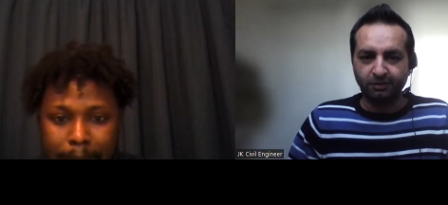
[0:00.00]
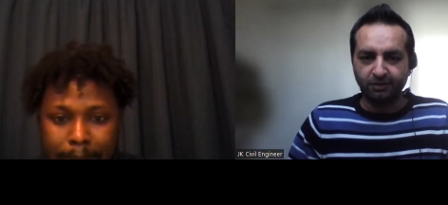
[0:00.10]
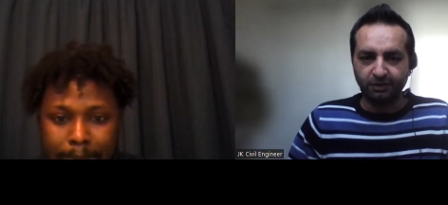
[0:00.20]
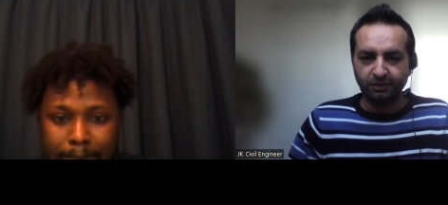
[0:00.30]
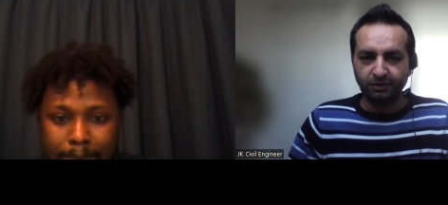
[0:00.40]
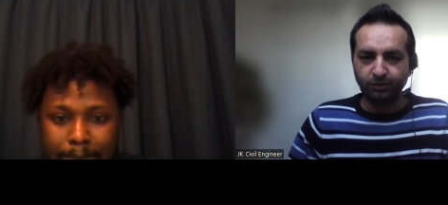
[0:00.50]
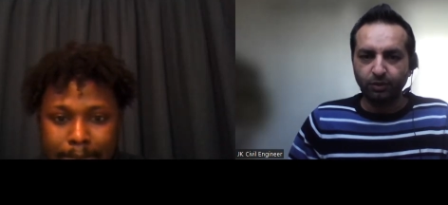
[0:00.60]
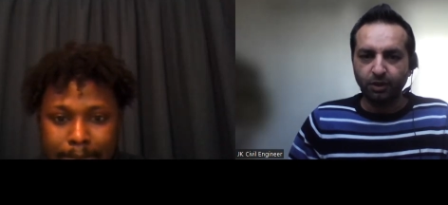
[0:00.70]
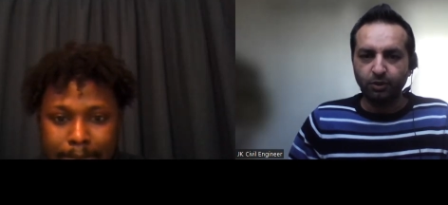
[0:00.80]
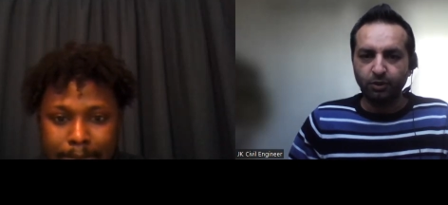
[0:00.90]
Speaker 1: Thank
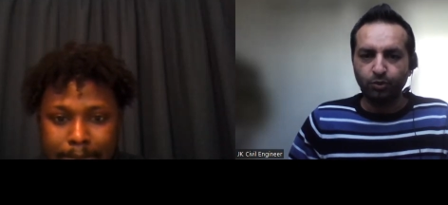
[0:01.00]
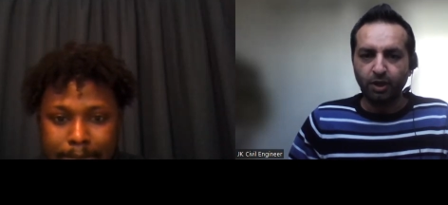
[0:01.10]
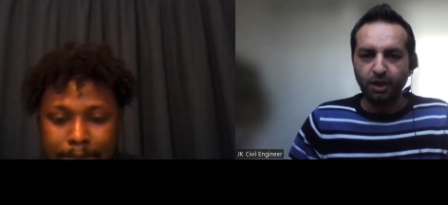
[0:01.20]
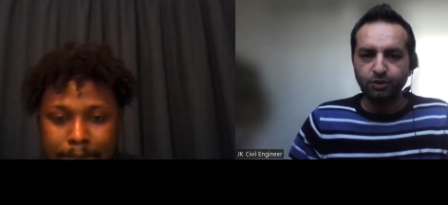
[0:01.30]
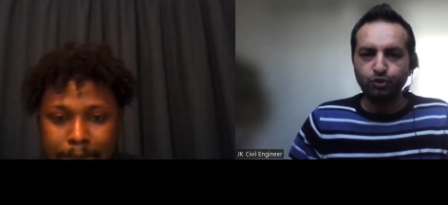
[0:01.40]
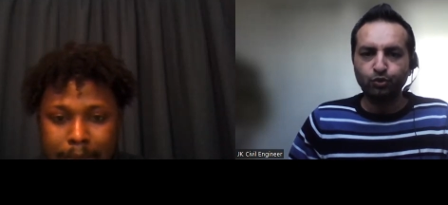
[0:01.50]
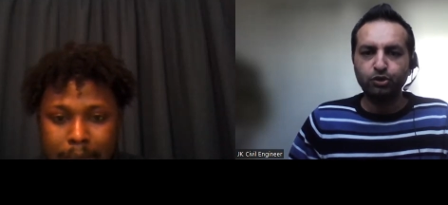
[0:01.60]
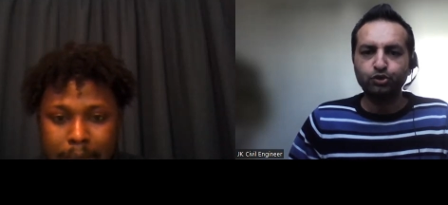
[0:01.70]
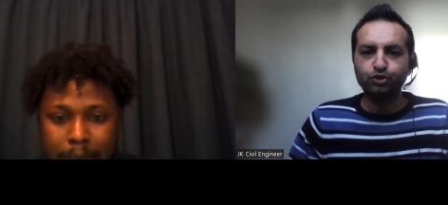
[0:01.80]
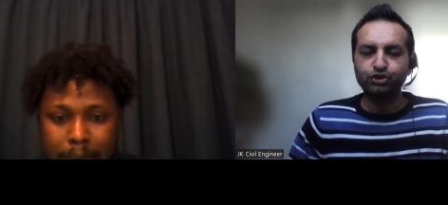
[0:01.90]
you why do you
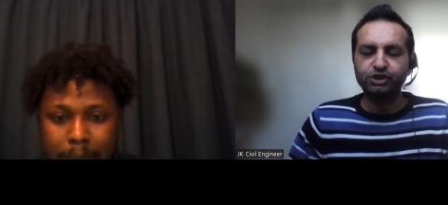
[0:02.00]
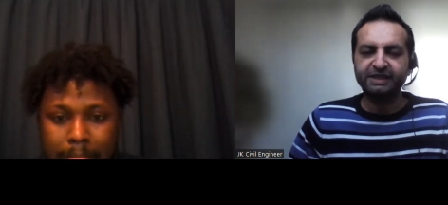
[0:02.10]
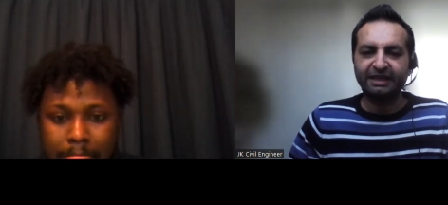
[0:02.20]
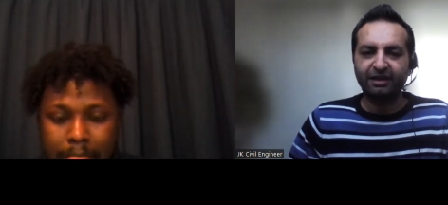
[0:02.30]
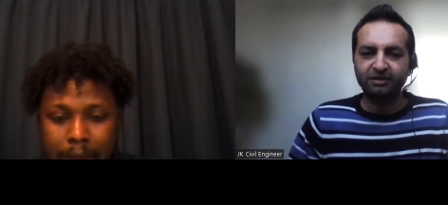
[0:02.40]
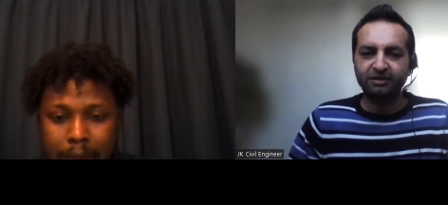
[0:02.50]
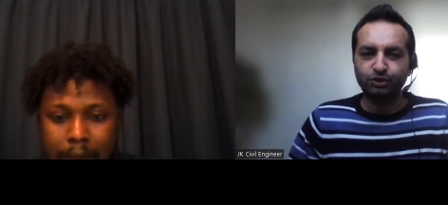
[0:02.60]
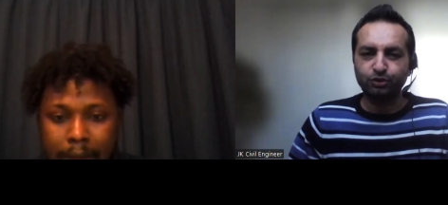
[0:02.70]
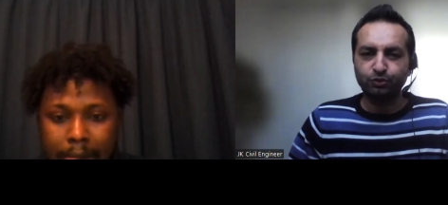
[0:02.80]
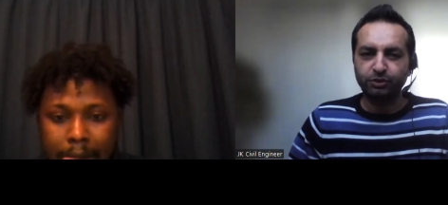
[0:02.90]
want to study at this
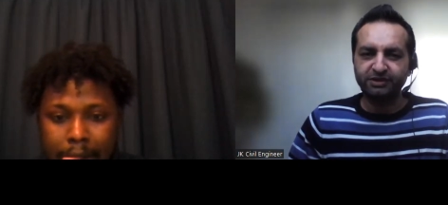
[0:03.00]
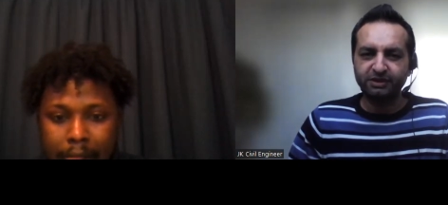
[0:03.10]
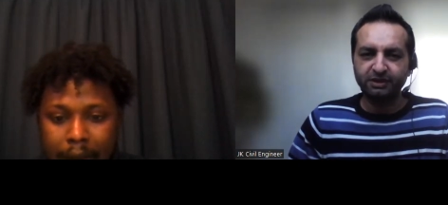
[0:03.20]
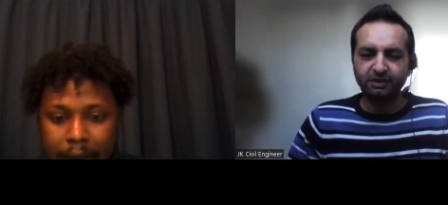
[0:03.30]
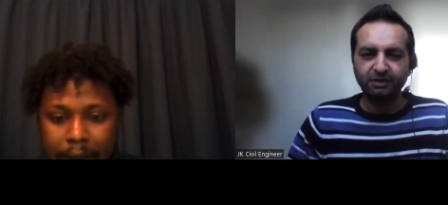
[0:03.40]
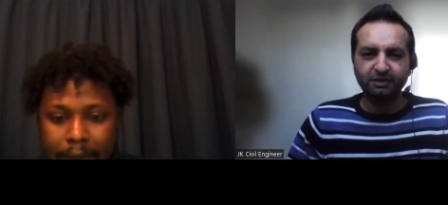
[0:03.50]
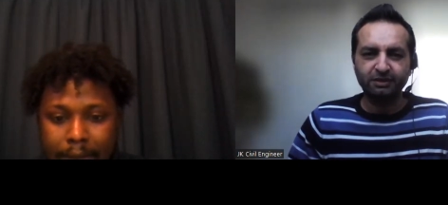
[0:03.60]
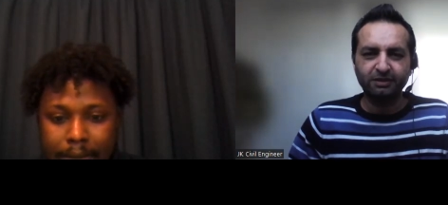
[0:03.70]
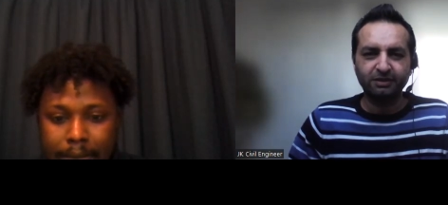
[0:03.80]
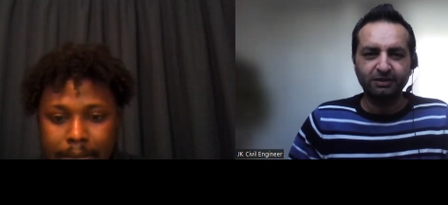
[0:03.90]
university?
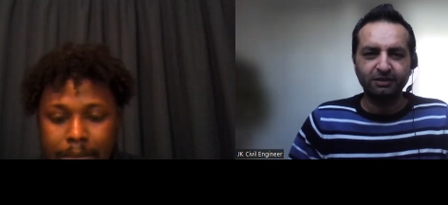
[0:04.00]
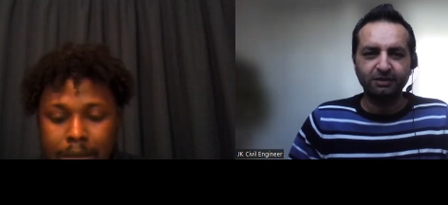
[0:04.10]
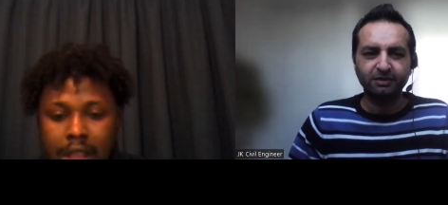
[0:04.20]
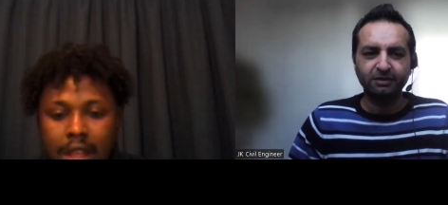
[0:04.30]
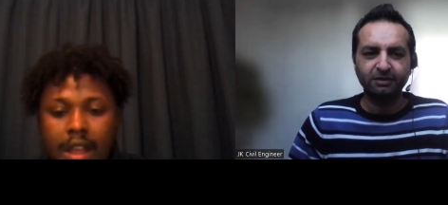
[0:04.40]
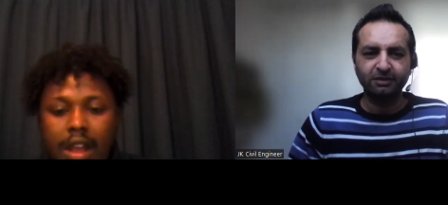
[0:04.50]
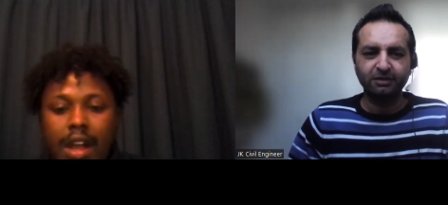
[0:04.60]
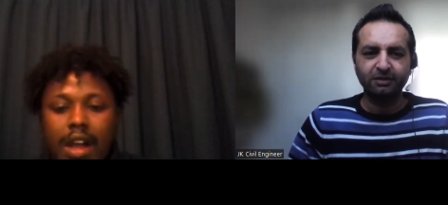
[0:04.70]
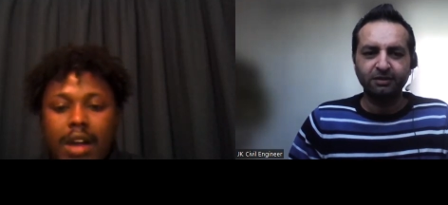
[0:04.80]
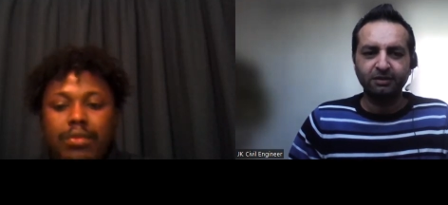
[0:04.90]

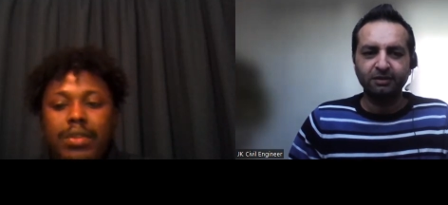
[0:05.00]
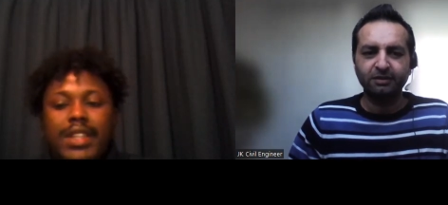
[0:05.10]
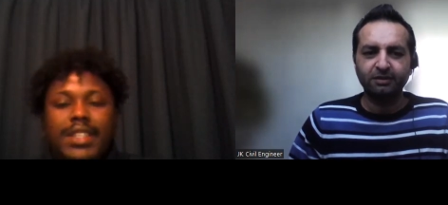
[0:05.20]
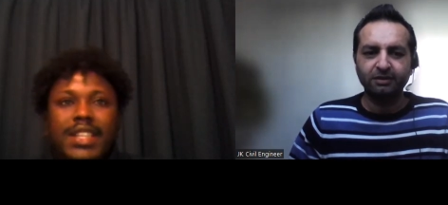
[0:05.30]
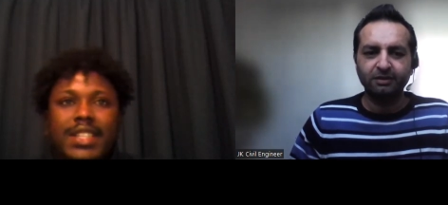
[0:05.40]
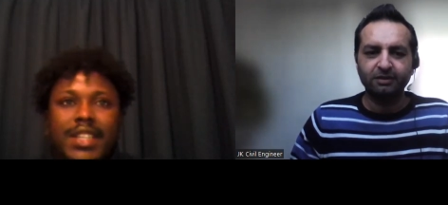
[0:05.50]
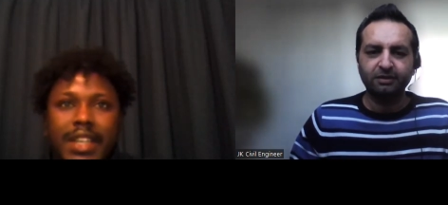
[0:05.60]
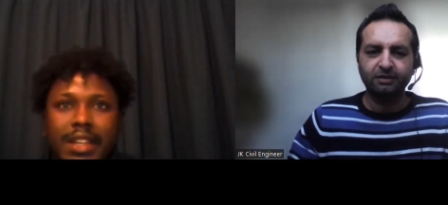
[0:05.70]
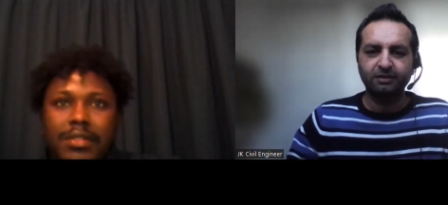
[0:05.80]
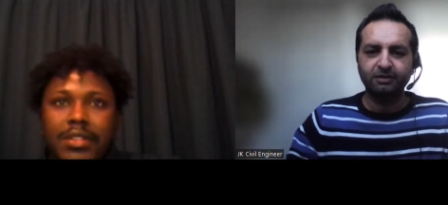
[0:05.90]
Speaker 2: Uh, well, that's
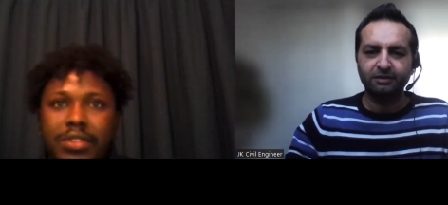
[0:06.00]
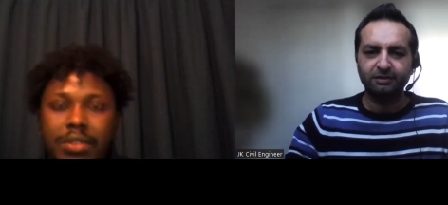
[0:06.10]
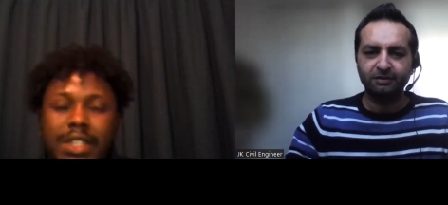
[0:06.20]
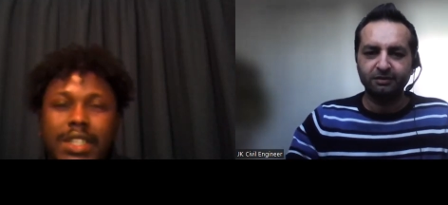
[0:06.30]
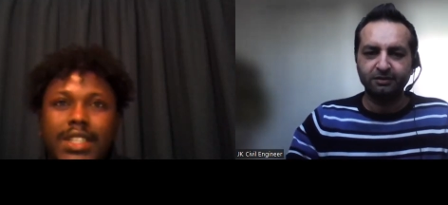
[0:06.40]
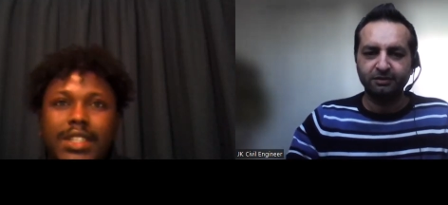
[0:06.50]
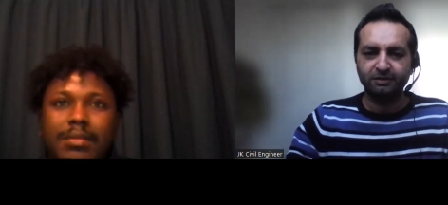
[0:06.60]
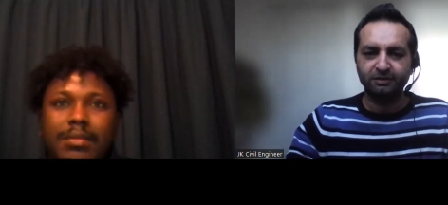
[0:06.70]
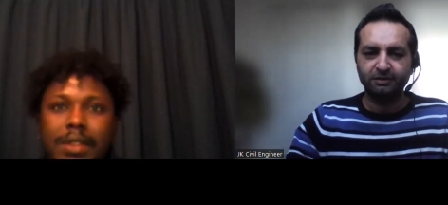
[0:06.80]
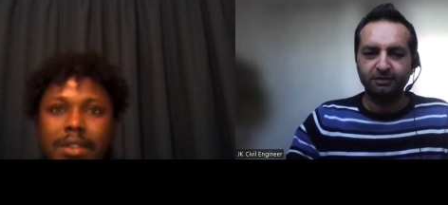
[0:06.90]
really good question
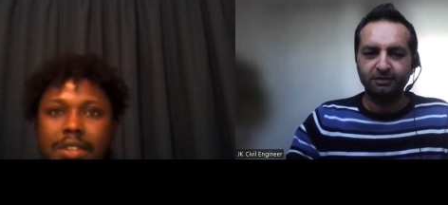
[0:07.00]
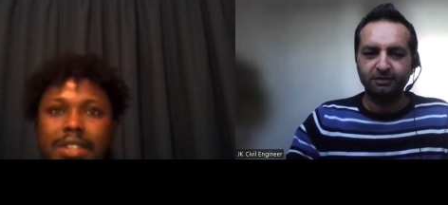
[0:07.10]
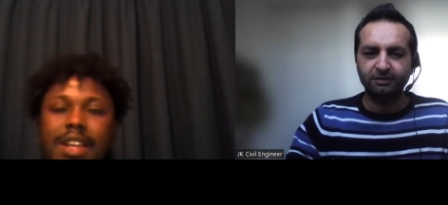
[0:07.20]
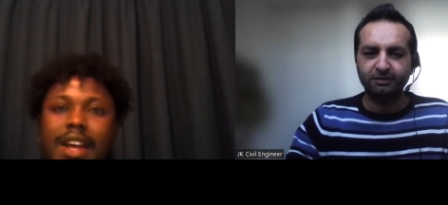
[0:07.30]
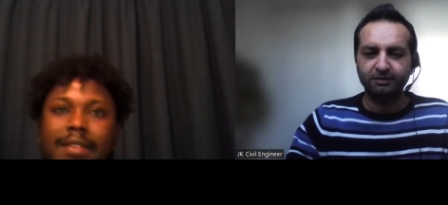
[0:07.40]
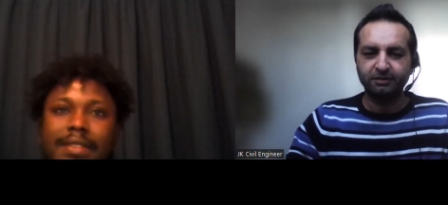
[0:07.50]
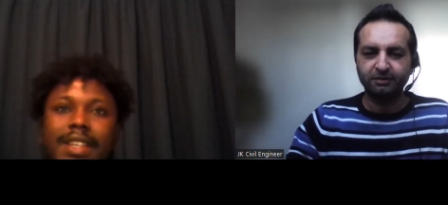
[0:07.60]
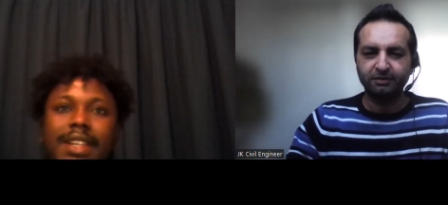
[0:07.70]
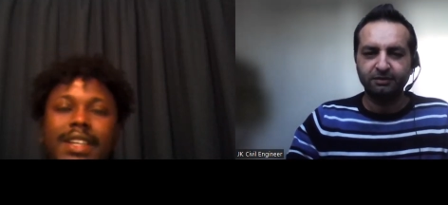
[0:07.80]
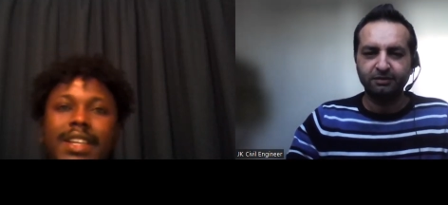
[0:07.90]
because
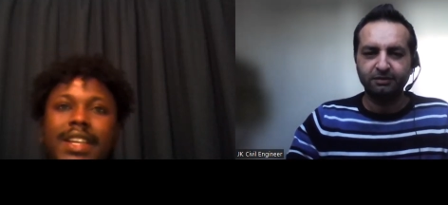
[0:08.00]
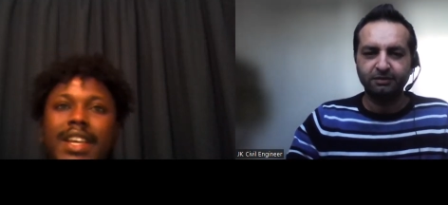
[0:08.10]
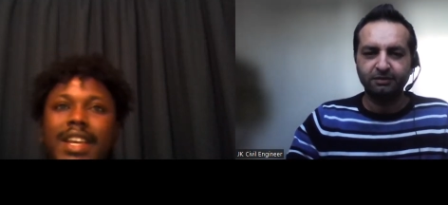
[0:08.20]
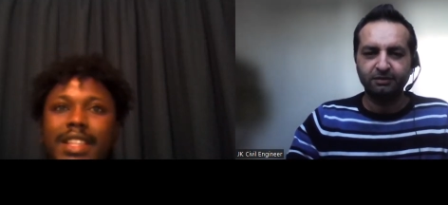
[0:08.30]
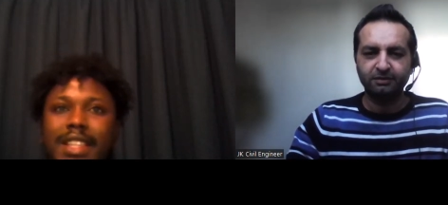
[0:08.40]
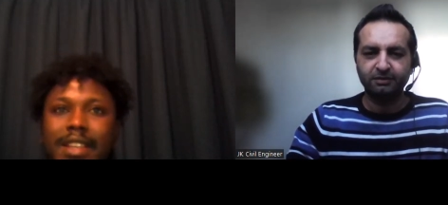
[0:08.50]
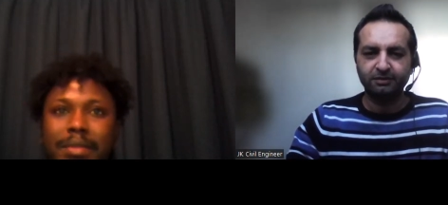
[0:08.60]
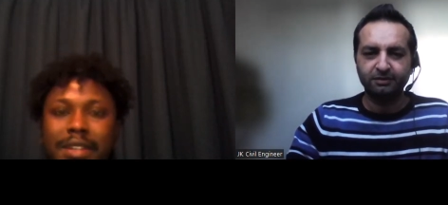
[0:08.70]
after deep